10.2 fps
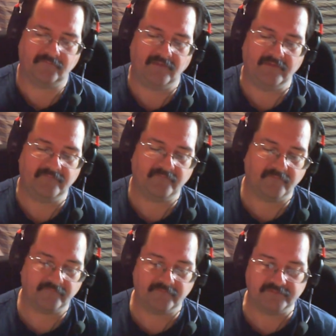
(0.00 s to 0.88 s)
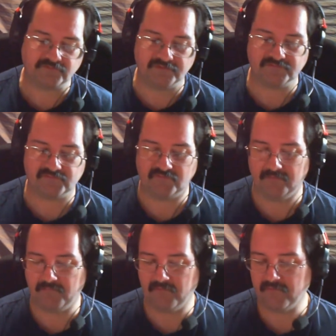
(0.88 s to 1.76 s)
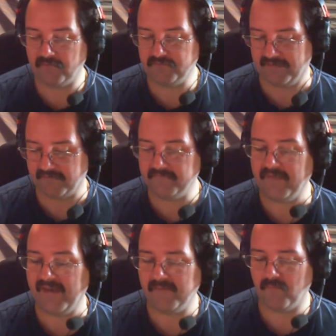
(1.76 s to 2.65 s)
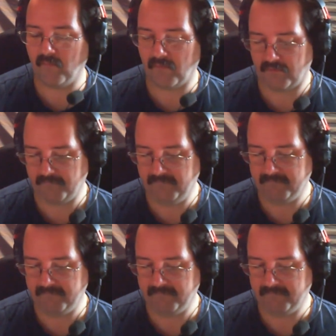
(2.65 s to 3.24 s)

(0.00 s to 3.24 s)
5/4 vigilance trample called Elfheim Worm.